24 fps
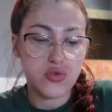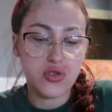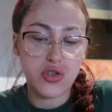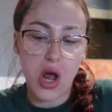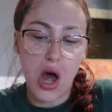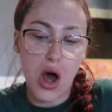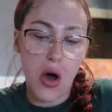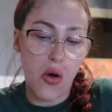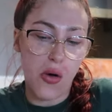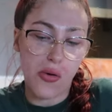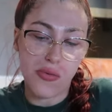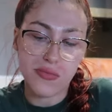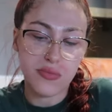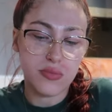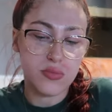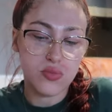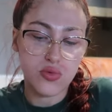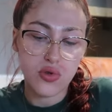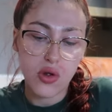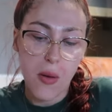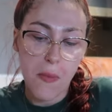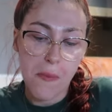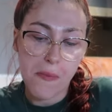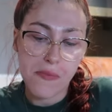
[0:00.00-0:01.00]
No.
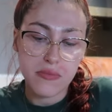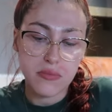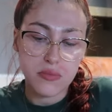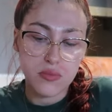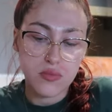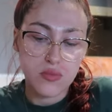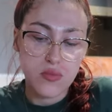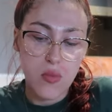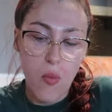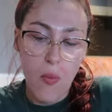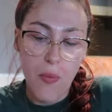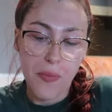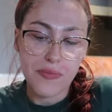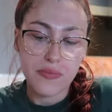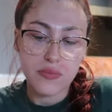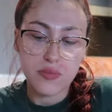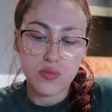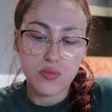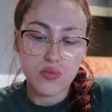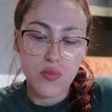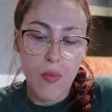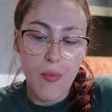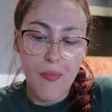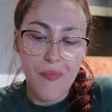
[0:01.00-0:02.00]
You
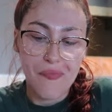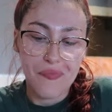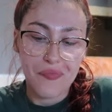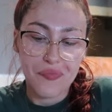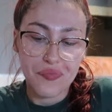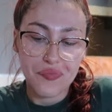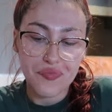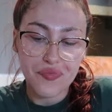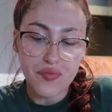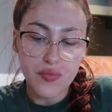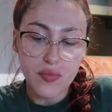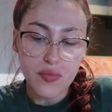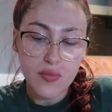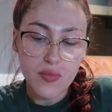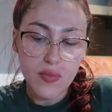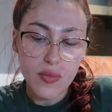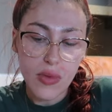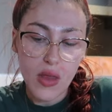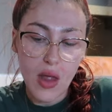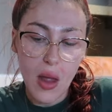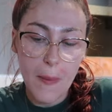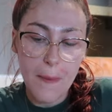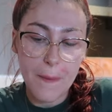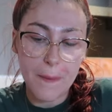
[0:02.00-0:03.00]
constantly ignore my
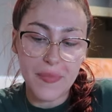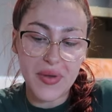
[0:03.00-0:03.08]
text.